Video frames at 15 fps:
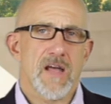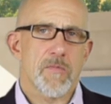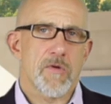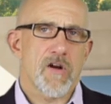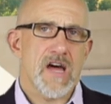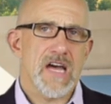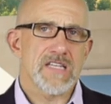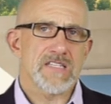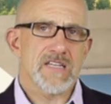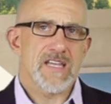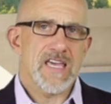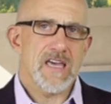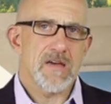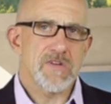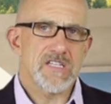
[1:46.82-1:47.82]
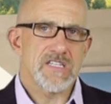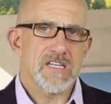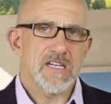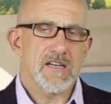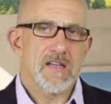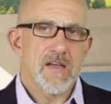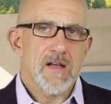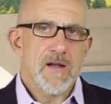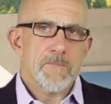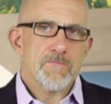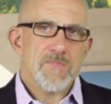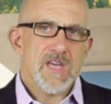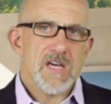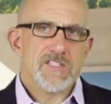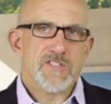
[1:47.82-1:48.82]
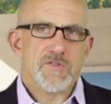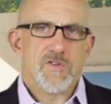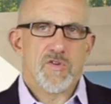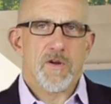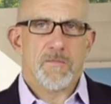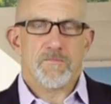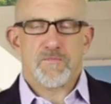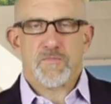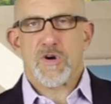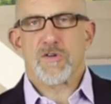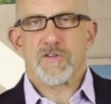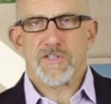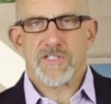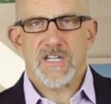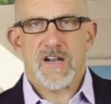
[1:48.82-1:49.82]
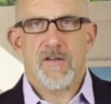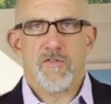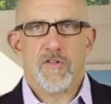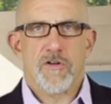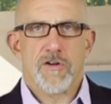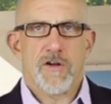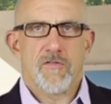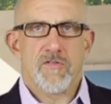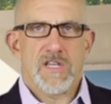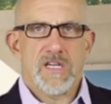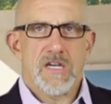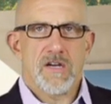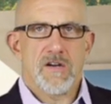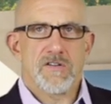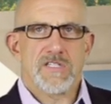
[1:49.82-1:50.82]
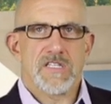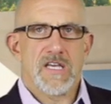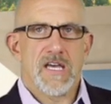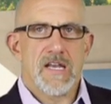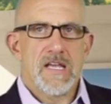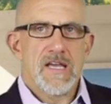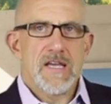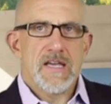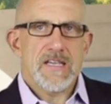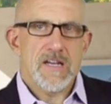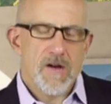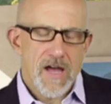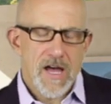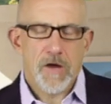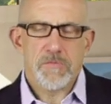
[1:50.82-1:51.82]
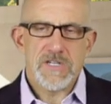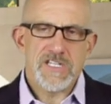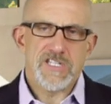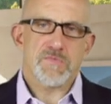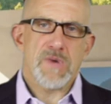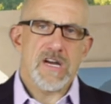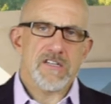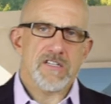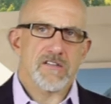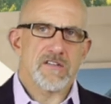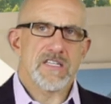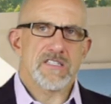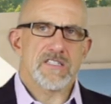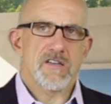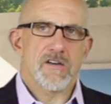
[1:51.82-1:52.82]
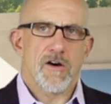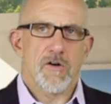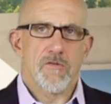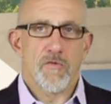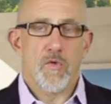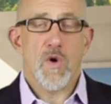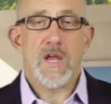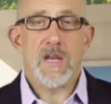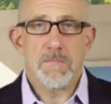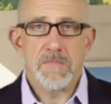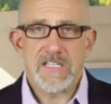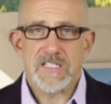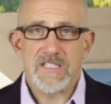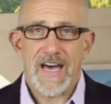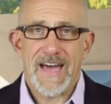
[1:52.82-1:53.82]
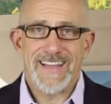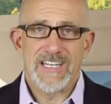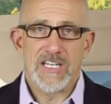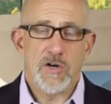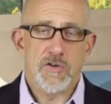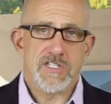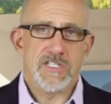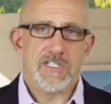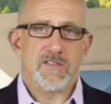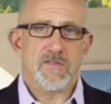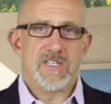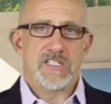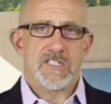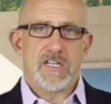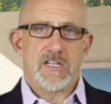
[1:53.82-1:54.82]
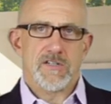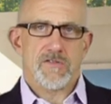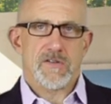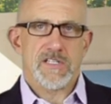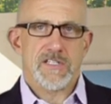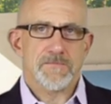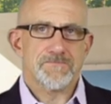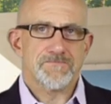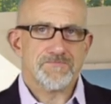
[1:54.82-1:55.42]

M R Is and imaging, uh, some sort of pearls that I've learned over the years that, you know, help these specialists uh, avoid misdiagnosis of these injuries.